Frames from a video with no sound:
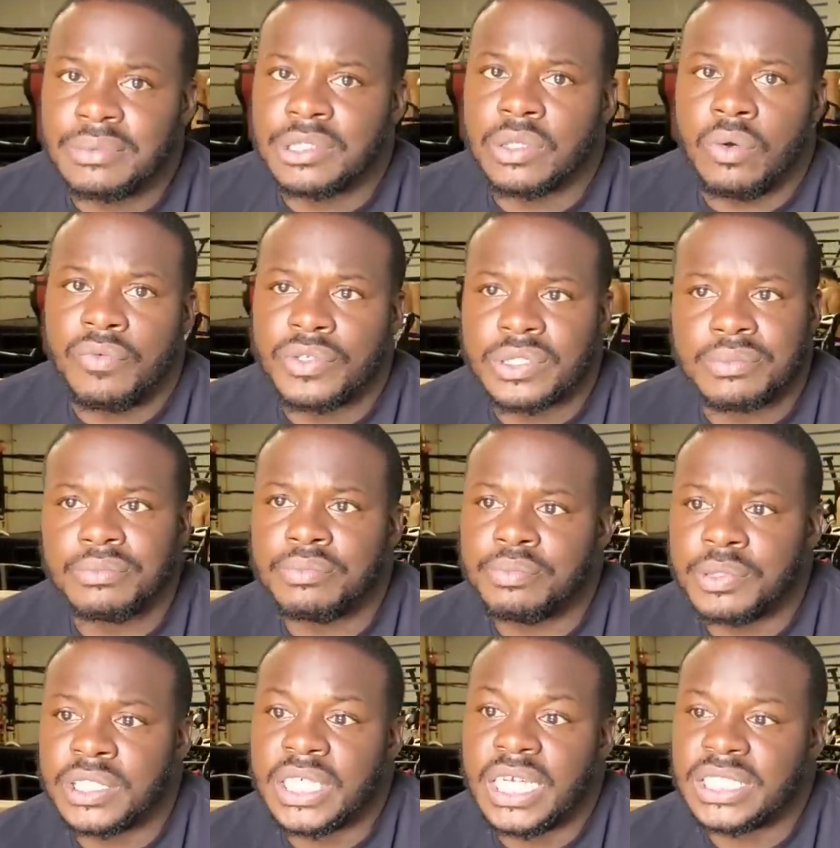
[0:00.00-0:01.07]
It was over some
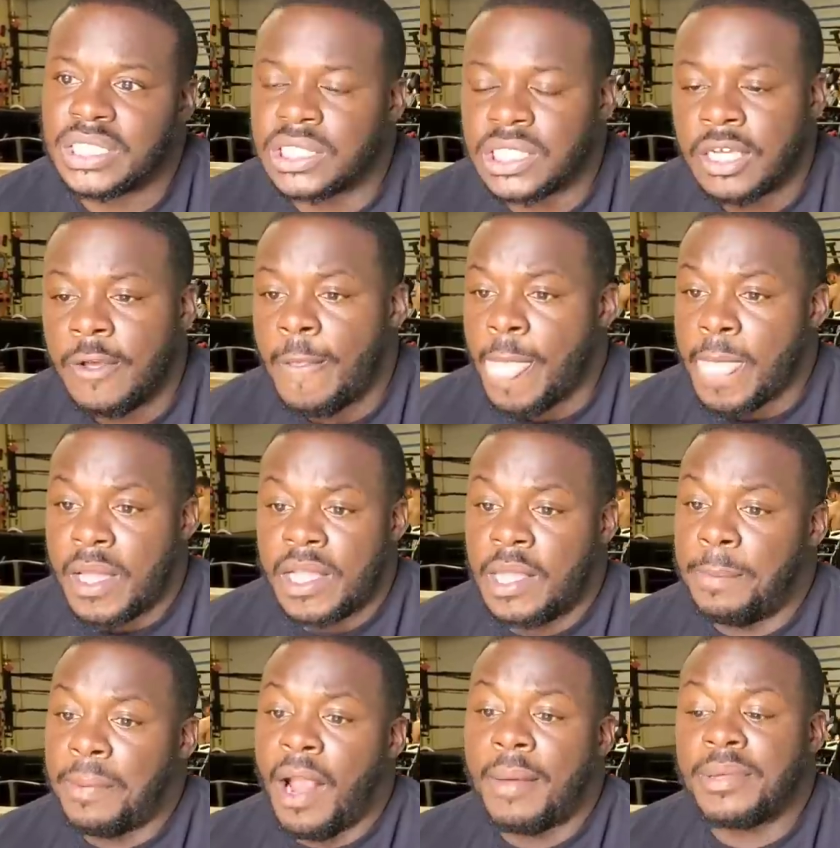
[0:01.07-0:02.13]
possessions.
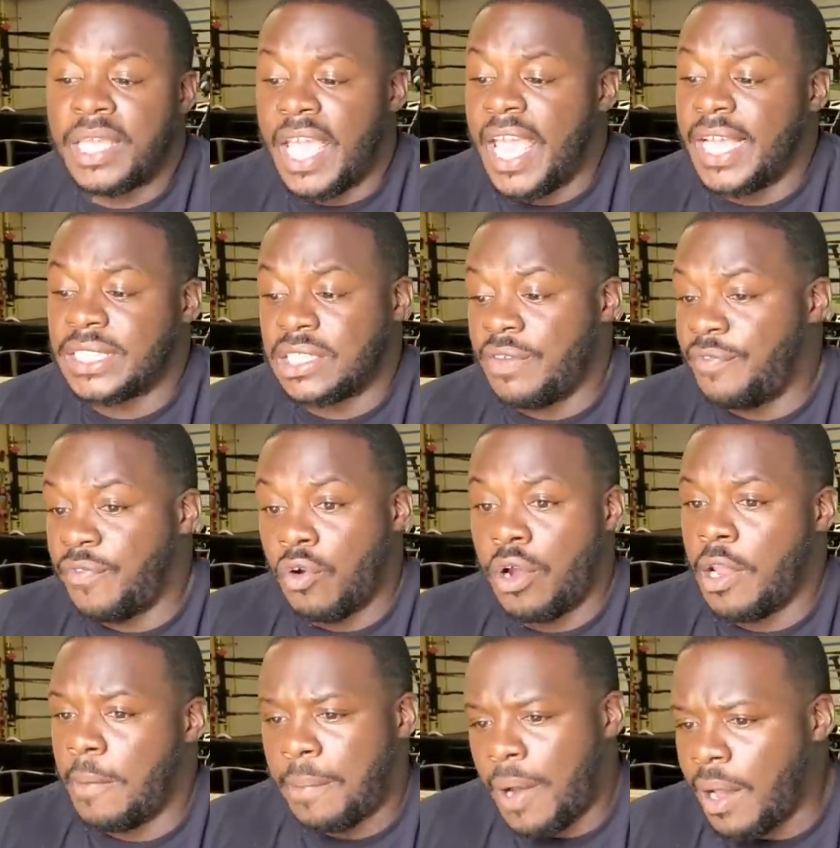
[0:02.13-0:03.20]
They probably asked him
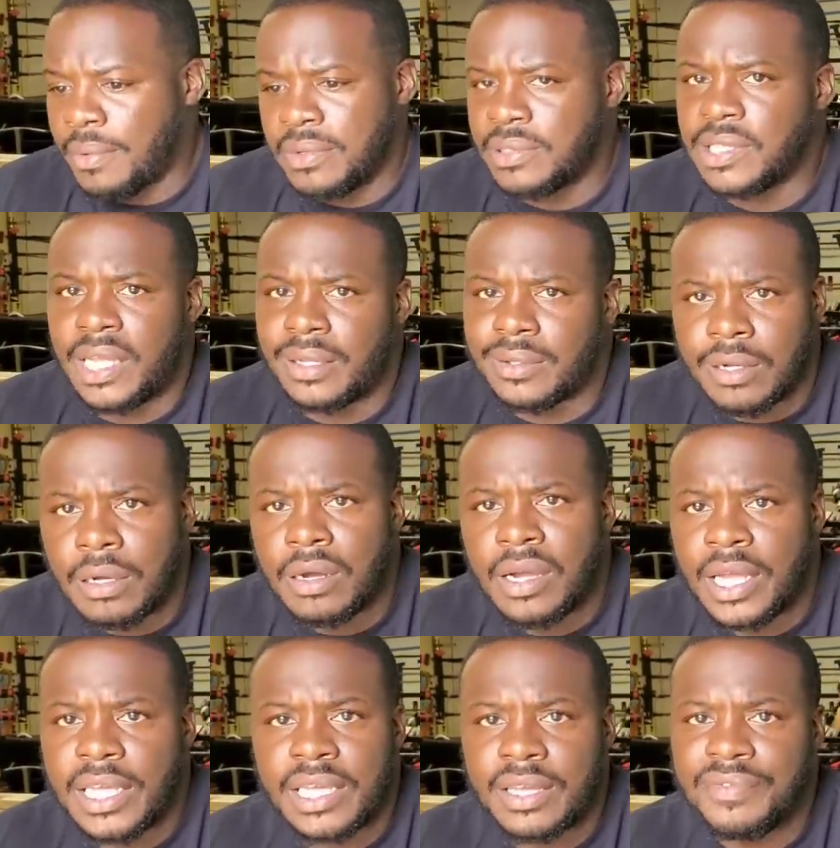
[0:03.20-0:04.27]
for it. He probably was like, "No,
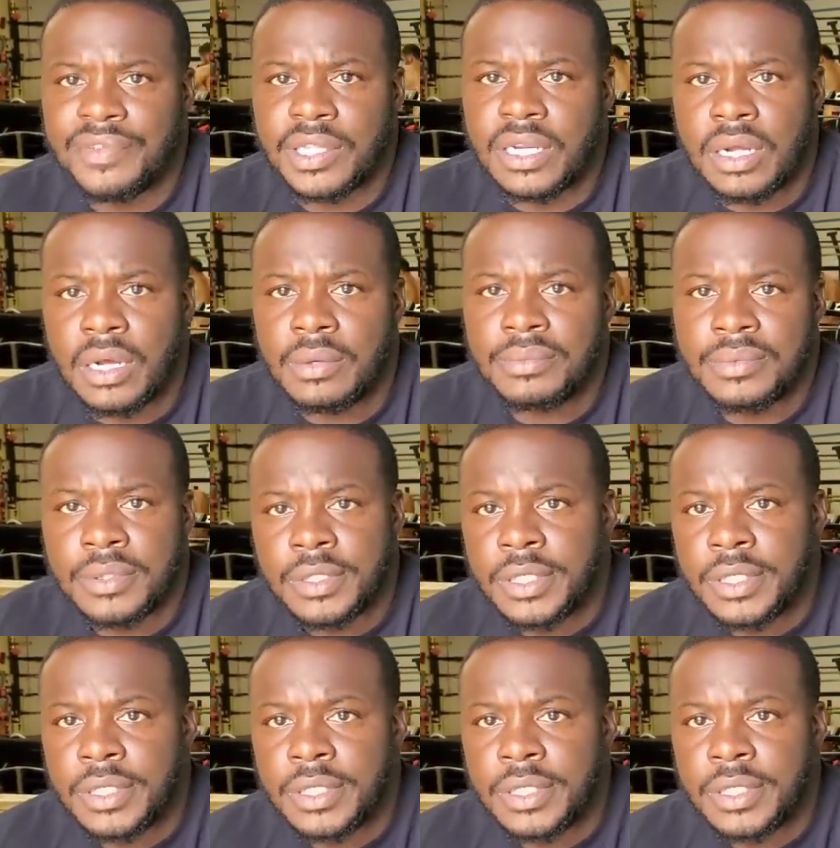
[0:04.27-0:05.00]
I ain't giving it up."